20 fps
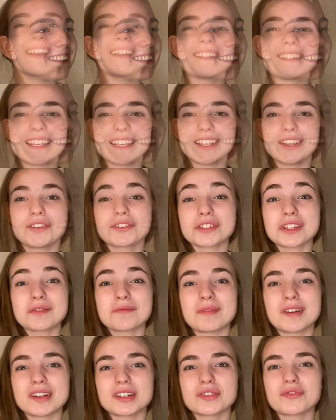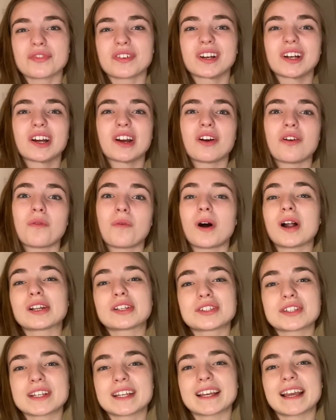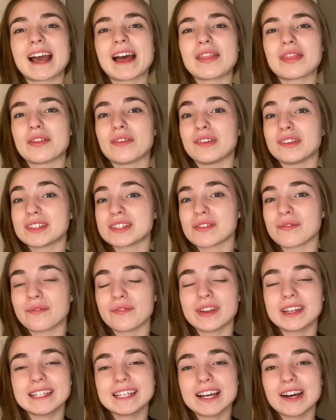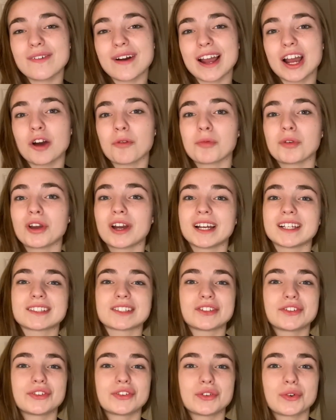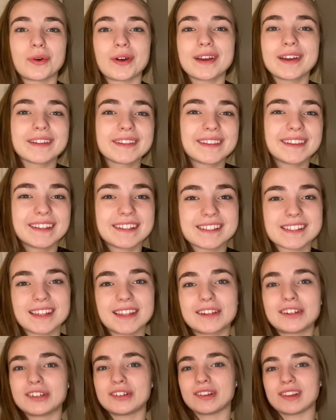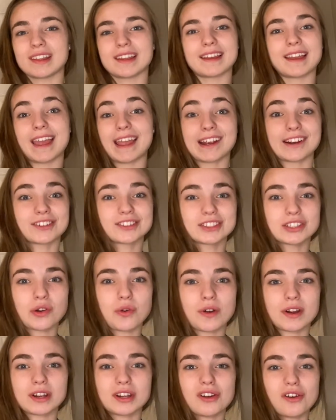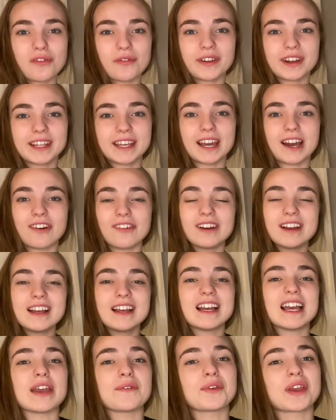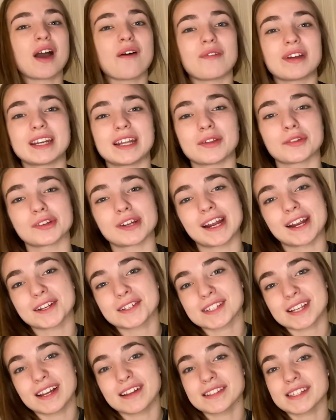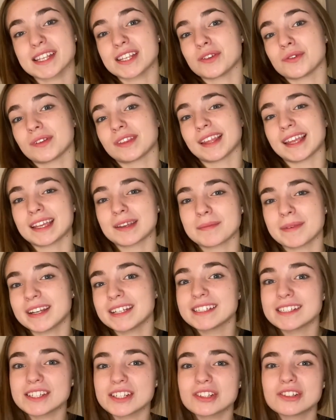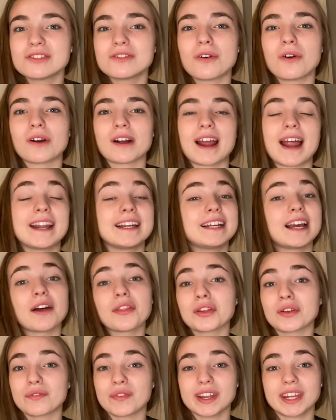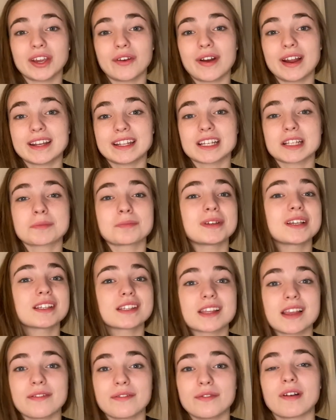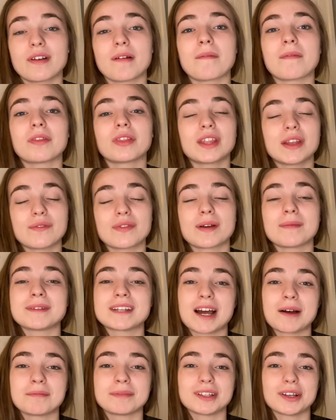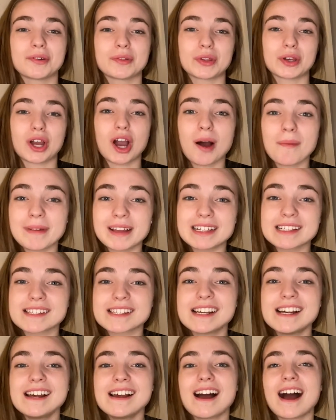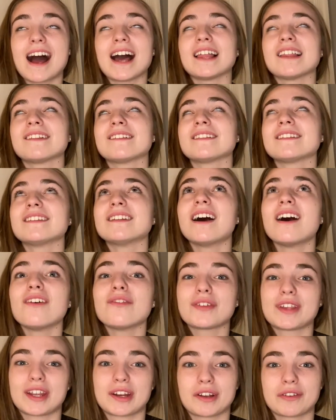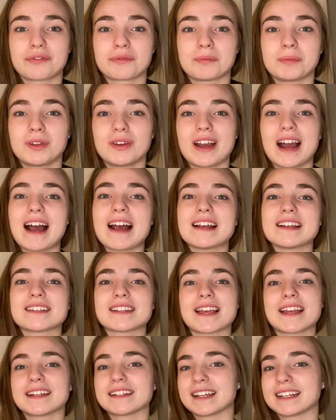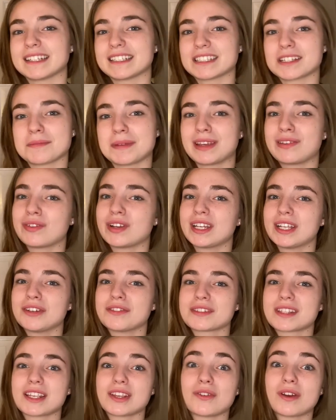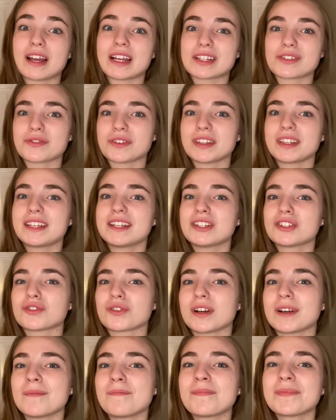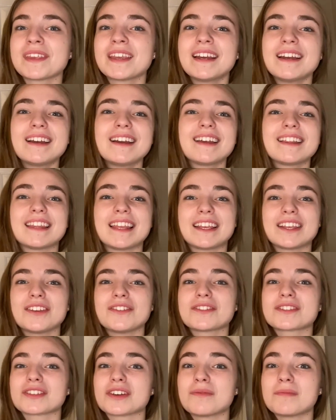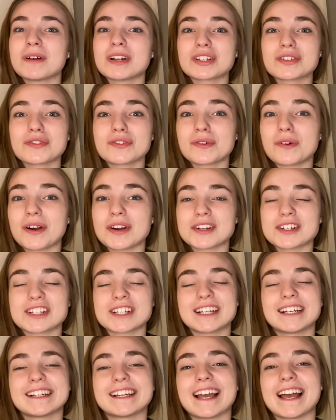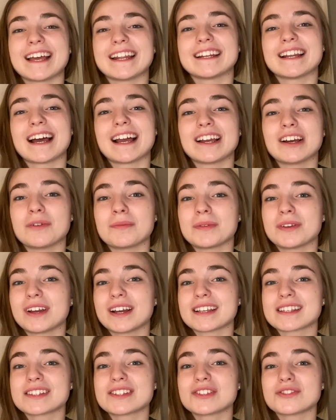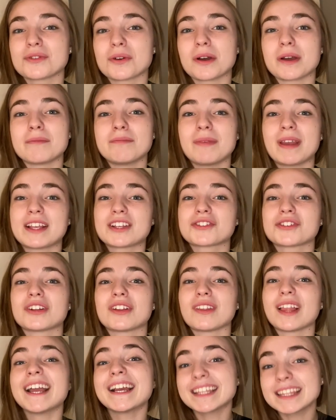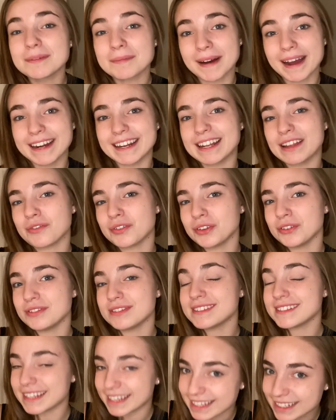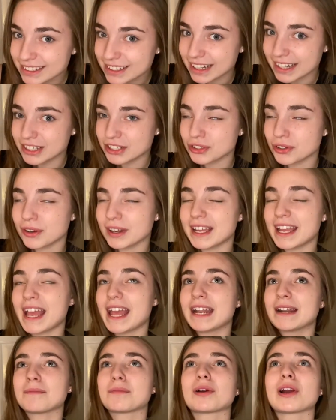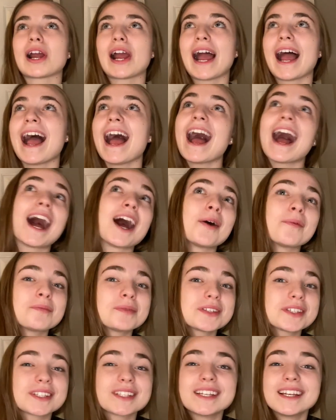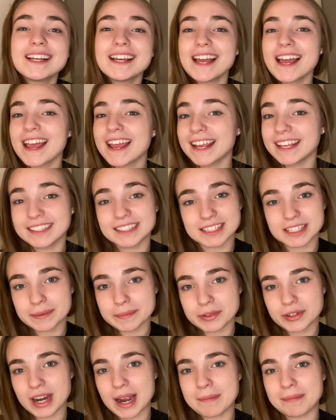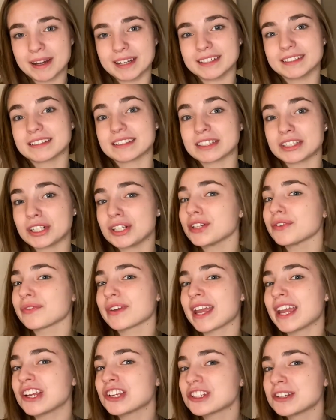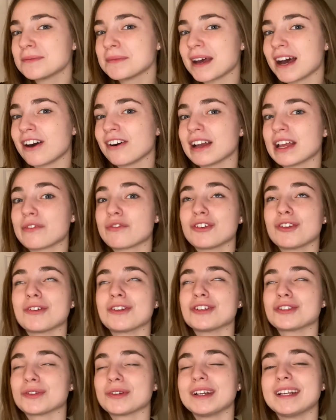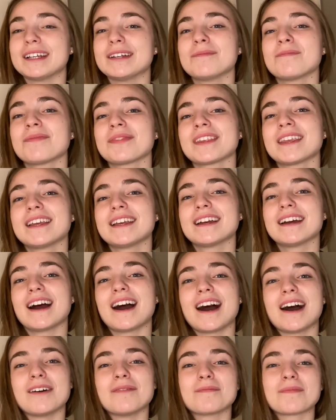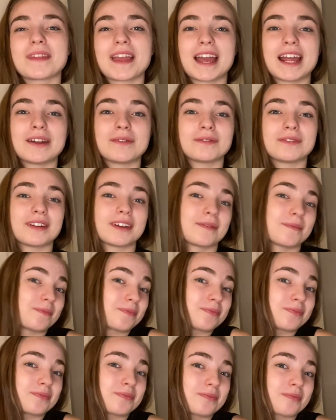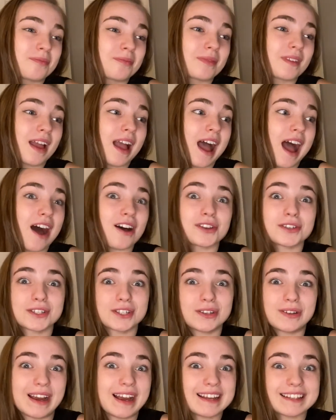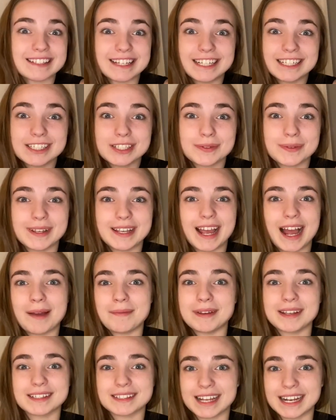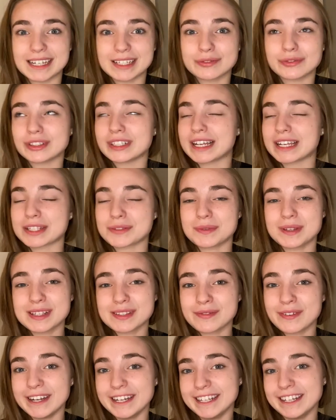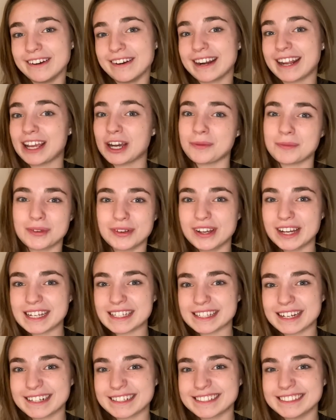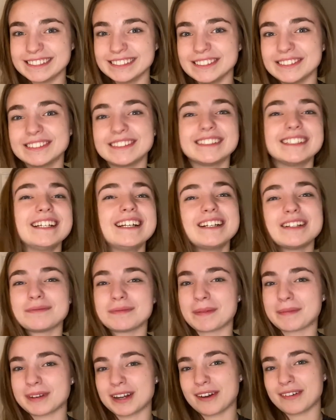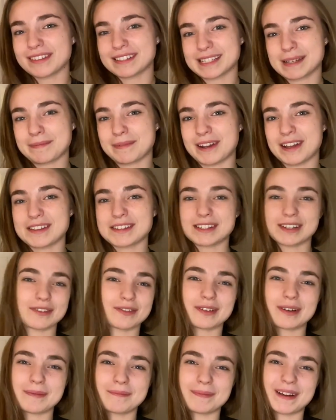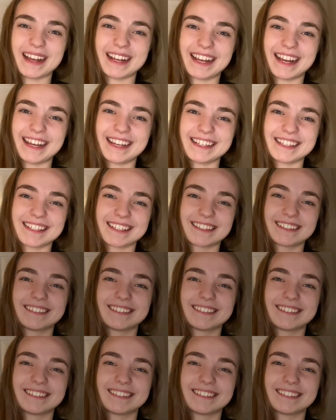Thank you so much for watching this video. I hope you guys enjoyed this little like hair tutorial video. If you have any other hairstyles that you would like me to do or any other video ideas, please leave them down below in the comments. I love hearing from you guys and getting to make videos that you guys really enjoy. Thank you so much for watching again. I hope you guys enjoy. Make sure to like the button if you did enjoy, and perhaps hit the subscribe button and the notification bell if you enjoyed it. And I'll see you guys next week. I'm excited for next week's video, and I hope you guys are too. Remember to always stay positive. Bye, guys.